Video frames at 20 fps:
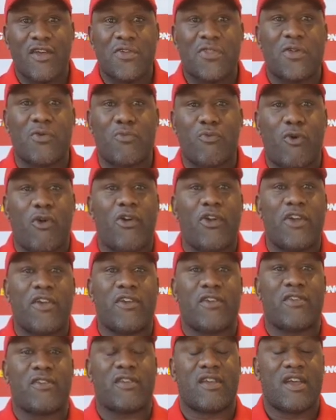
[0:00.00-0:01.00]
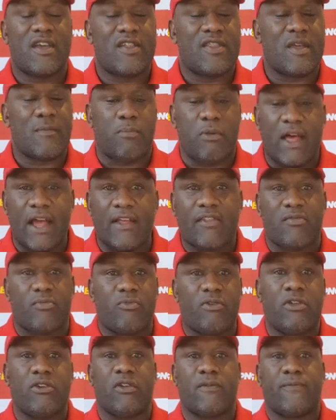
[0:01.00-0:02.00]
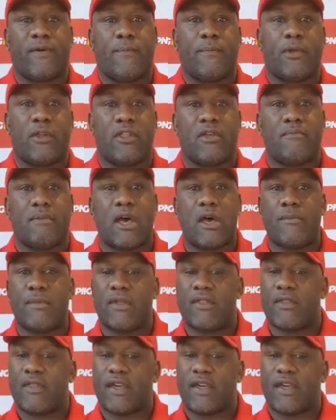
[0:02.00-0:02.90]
The Warriors, they're playing some really good football at the moment.